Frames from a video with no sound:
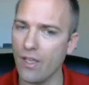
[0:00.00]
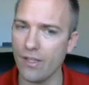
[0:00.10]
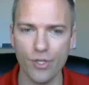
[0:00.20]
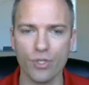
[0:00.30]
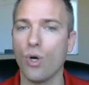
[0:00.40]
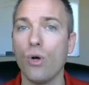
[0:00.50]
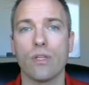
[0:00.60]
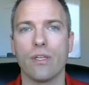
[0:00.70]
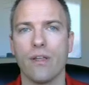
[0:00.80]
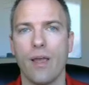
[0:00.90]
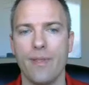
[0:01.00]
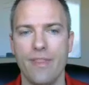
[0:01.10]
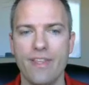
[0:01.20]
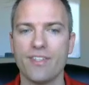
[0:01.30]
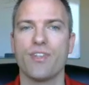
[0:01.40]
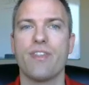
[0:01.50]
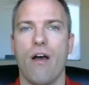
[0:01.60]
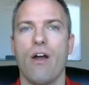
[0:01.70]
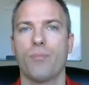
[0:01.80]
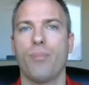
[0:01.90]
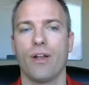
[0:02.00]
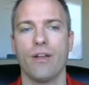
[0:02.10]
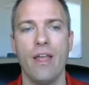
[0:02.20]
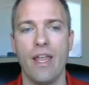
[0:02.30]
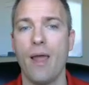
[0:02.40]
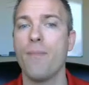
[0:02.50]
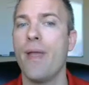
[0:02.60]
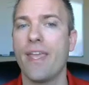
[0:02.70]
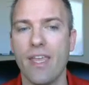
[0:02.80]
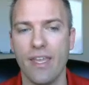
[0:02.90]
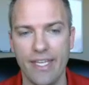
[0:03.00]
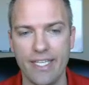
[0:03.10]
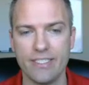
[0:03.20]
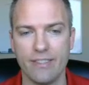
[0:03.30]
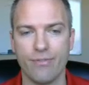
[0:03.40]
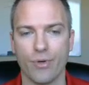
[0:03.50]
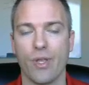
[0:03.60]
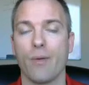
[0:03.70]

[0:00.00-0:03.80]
you're golden. I mean, this was the hard part, and I'm making it easy for you.